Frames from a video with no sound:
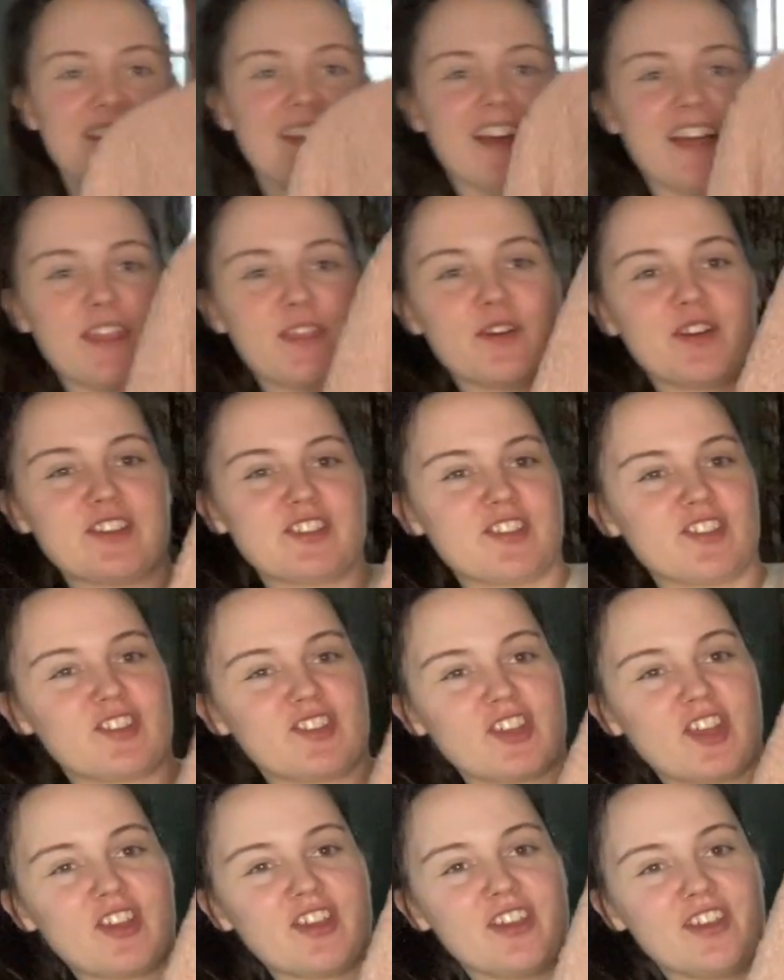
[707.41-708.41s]
I thought I'd just
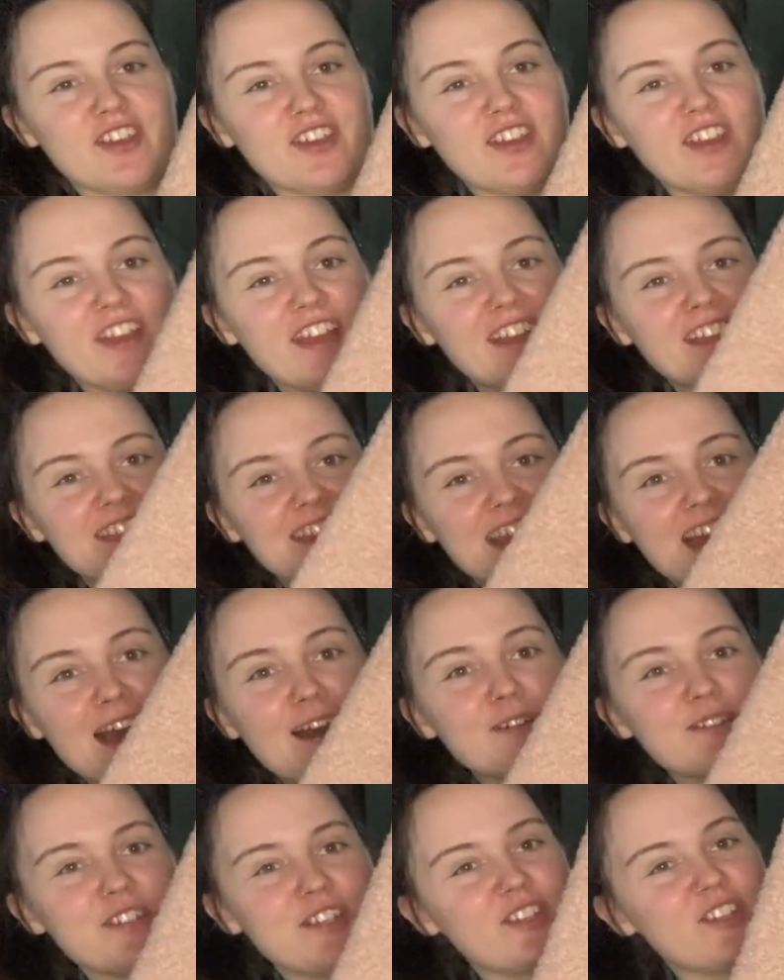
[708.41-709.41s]
show you the
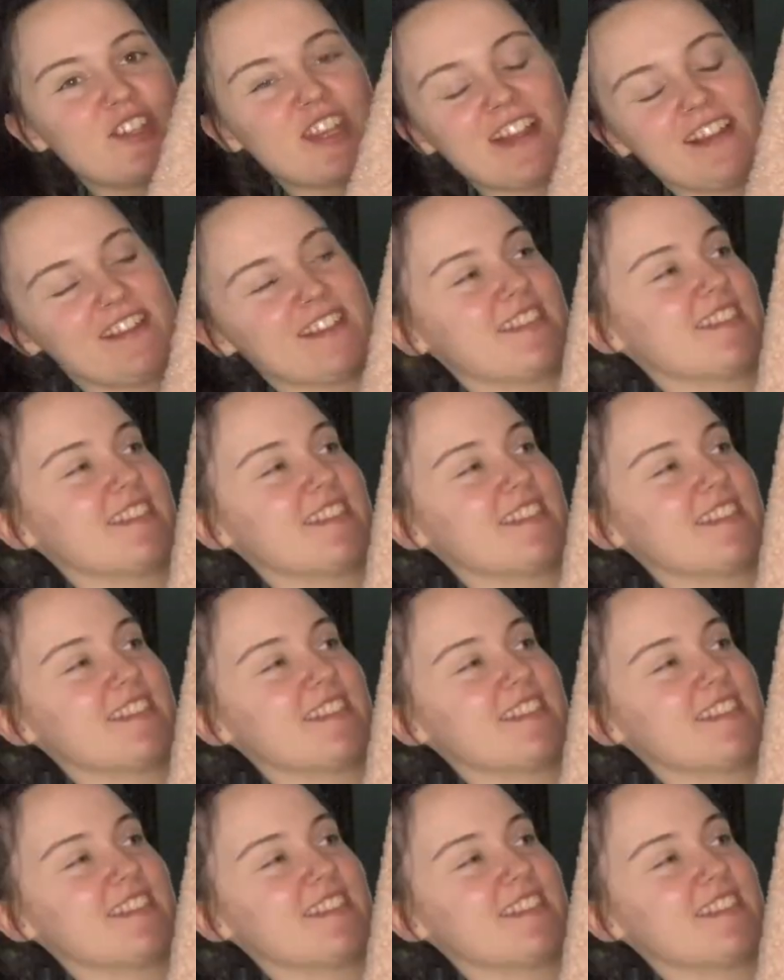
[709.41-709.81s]
outer shell is